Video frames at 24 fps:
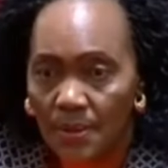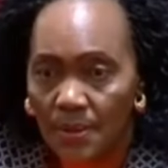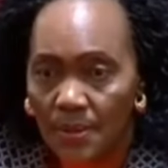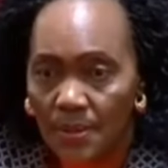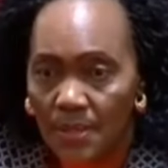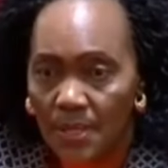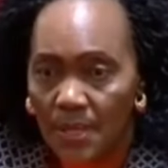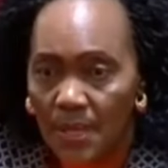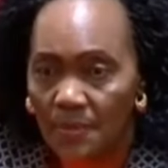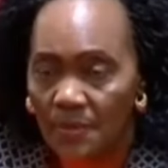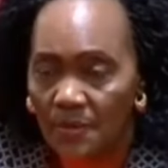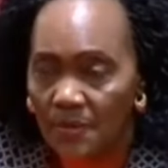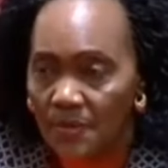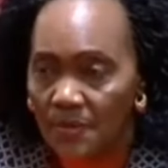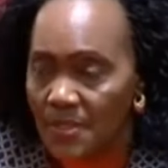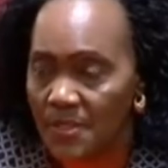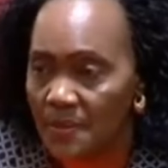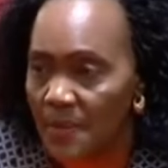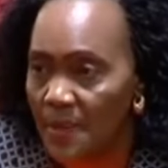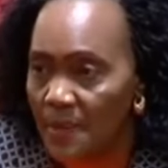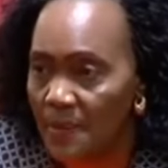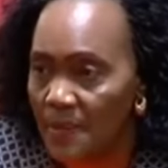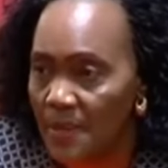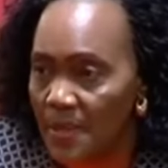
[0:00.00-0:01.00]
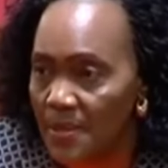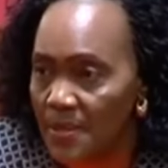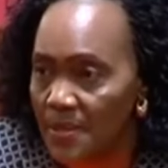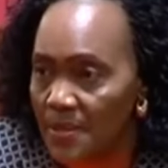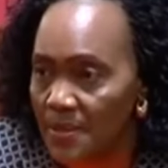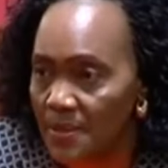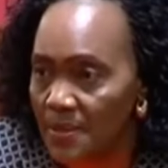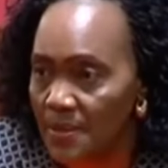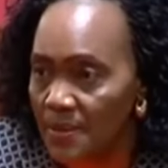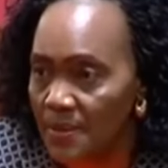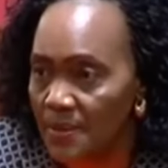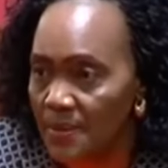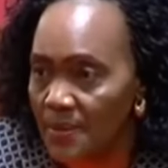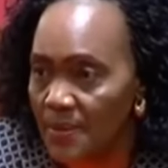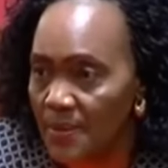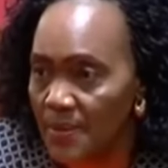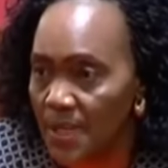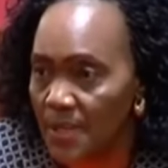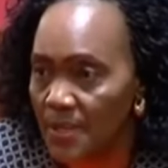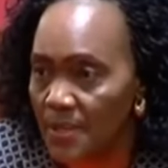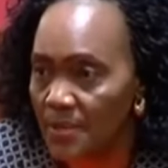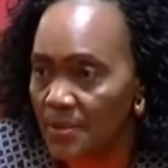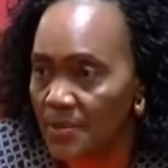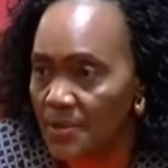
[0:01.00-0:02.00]
some of these members.
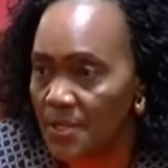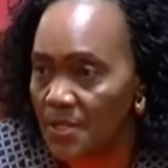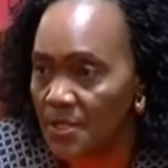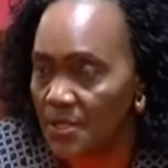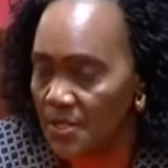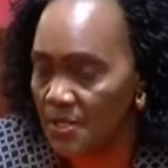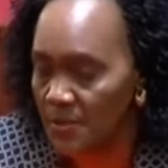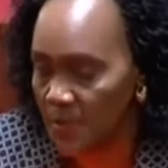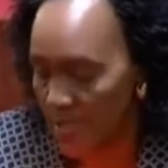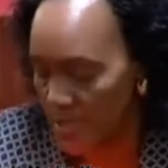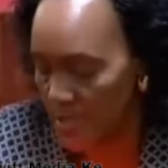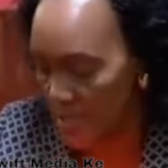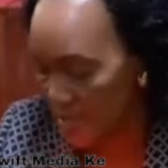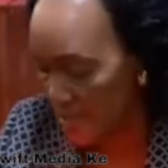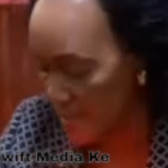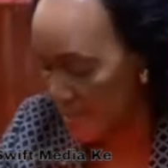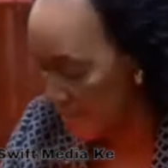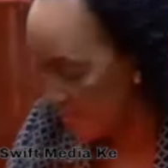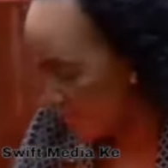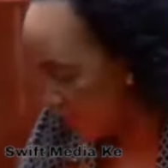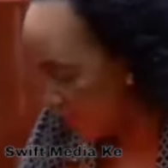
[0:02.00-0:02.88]
Thank you, Mr. Speaker.